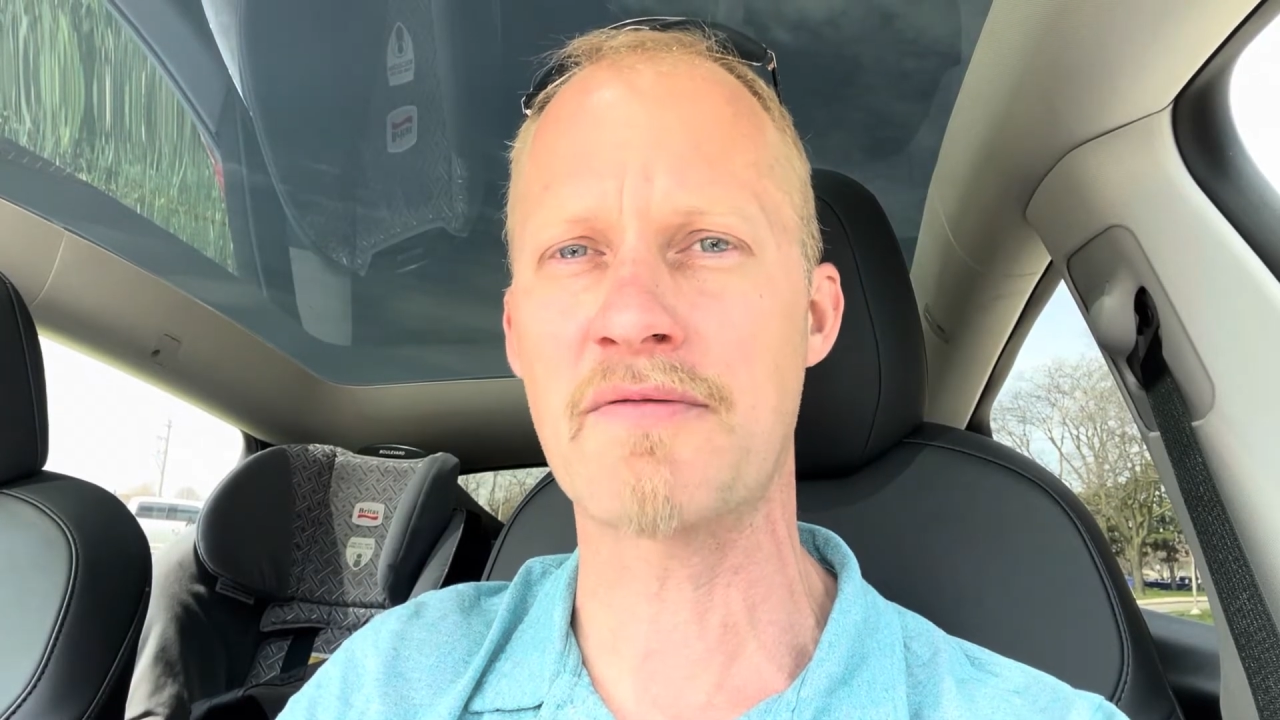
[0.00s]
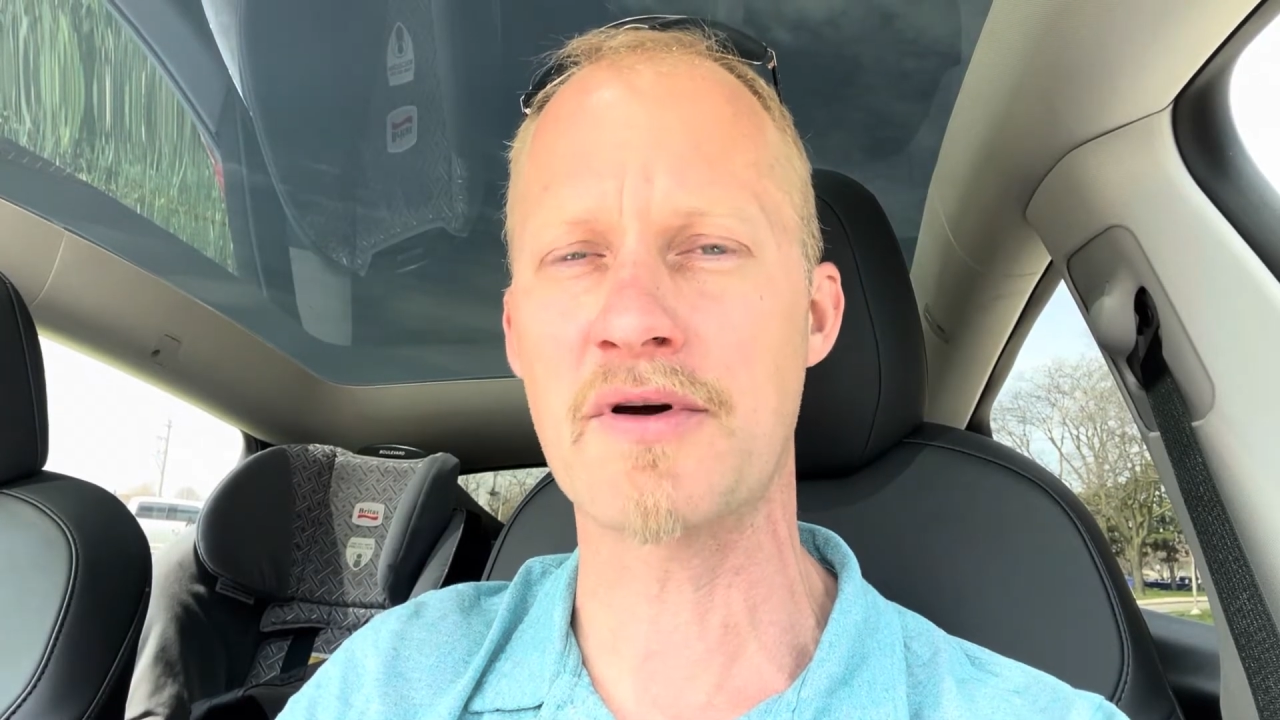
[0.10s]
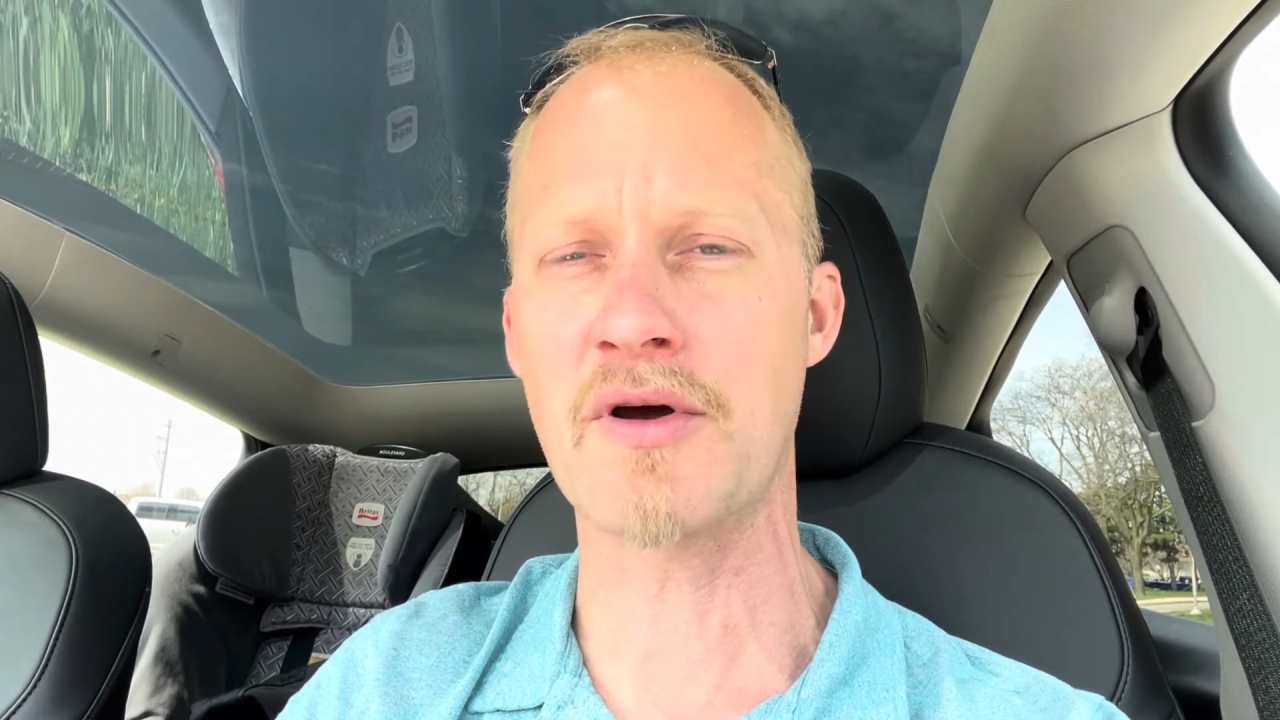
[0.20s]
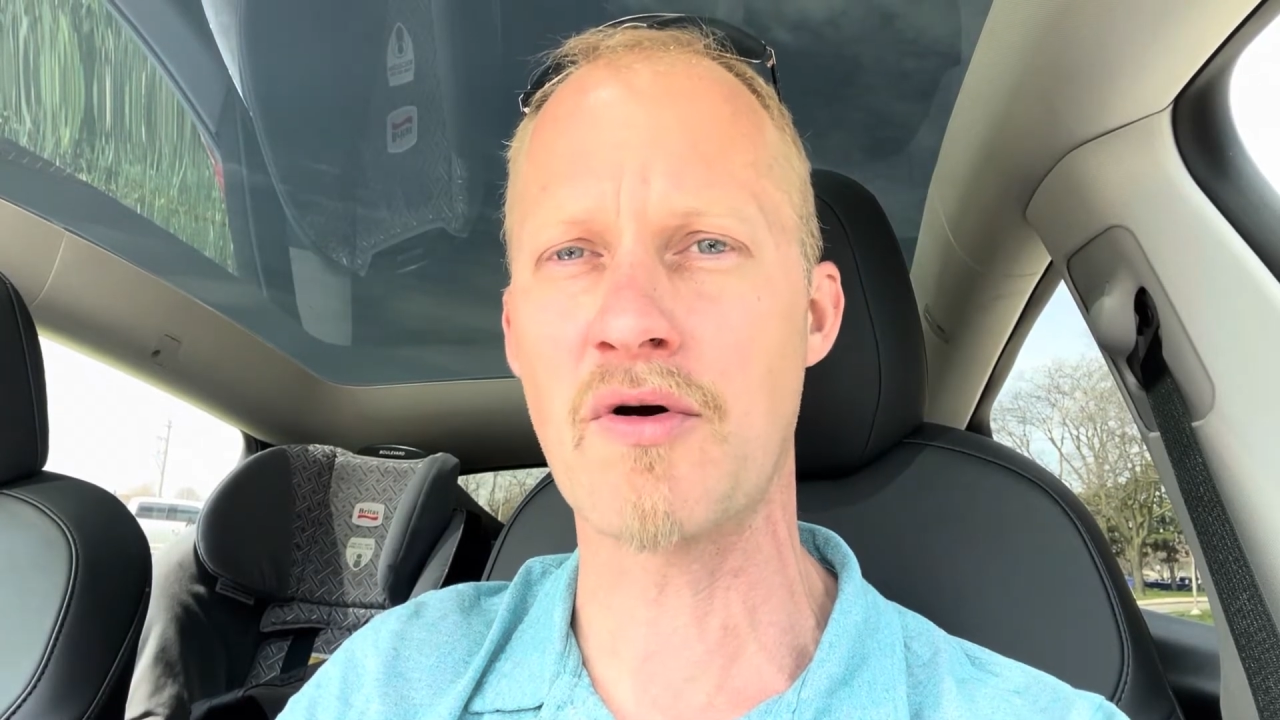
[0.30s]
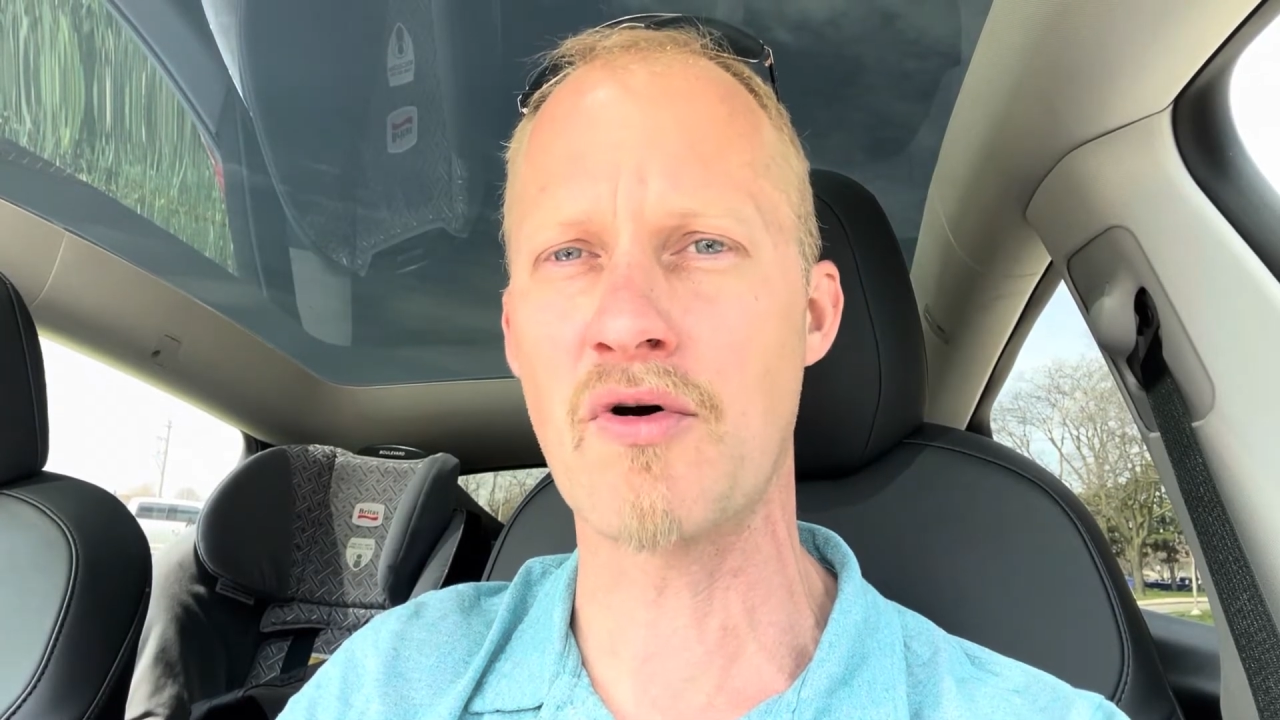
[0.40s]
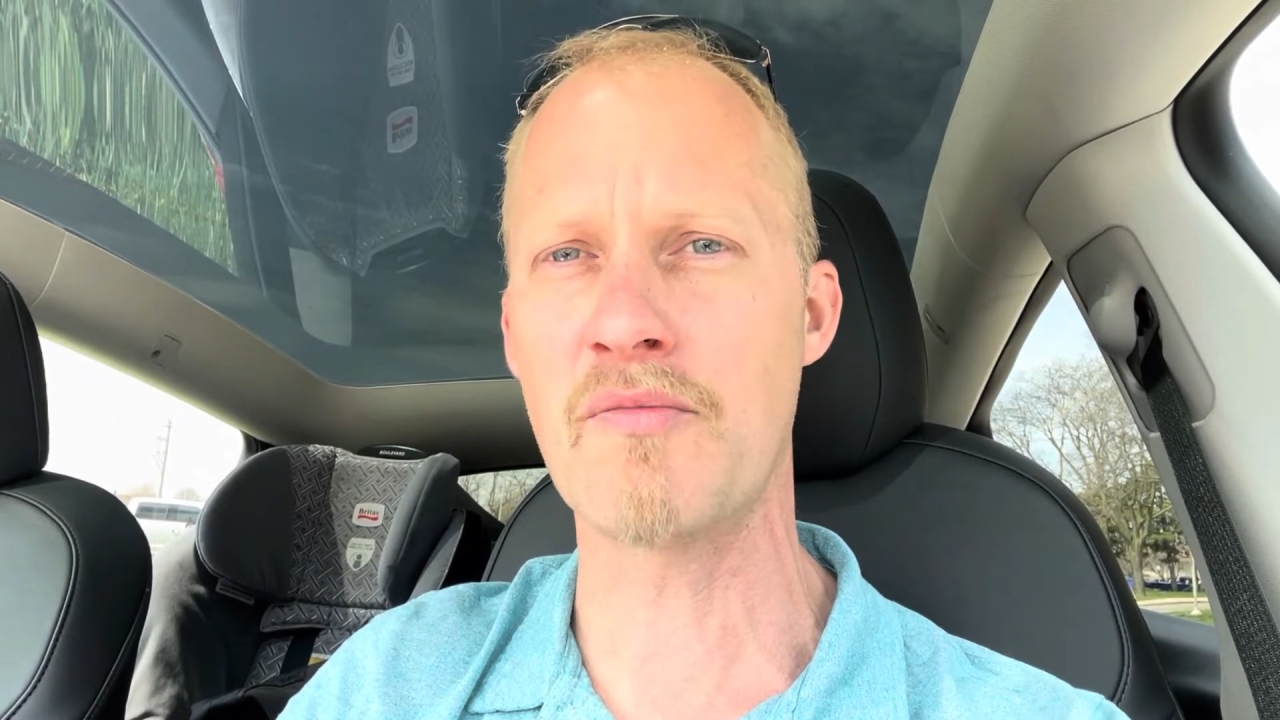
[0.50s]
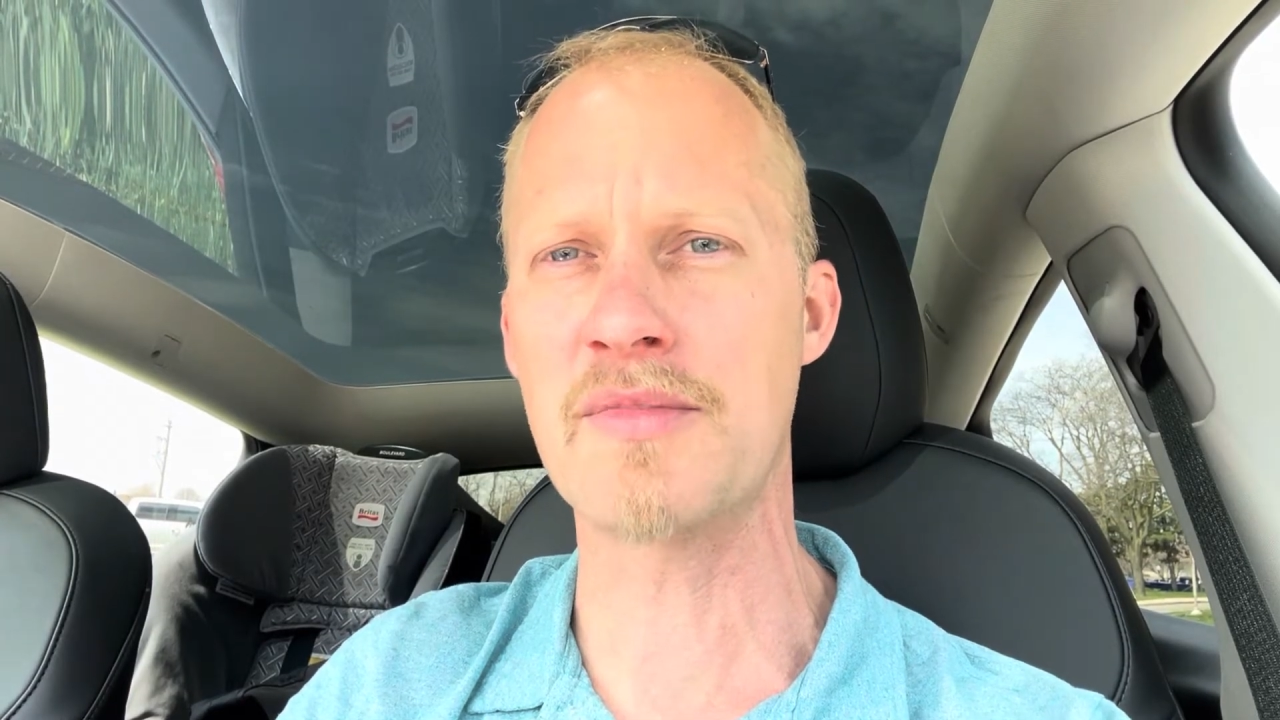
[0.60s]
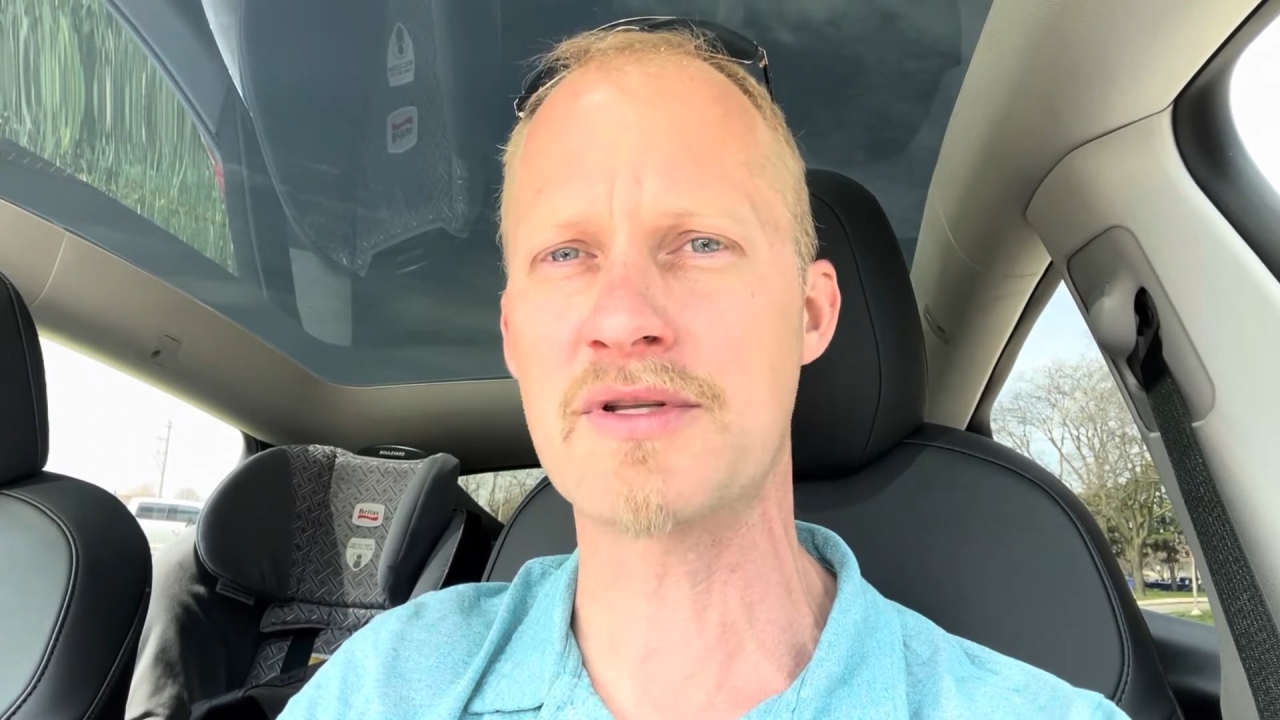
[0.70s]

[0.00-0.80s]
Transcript: foot home.